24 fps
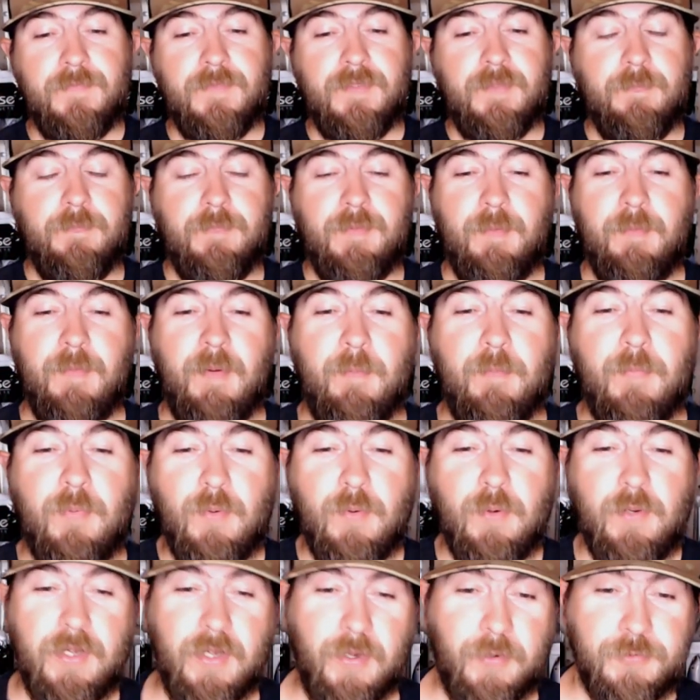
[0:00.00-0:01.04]
But my
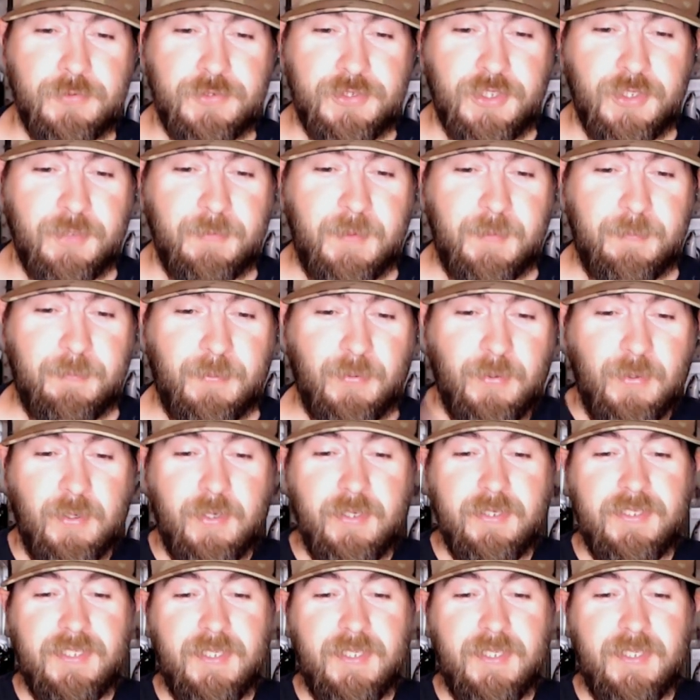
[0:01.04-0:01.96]
boy, old Jeremy Pruitt,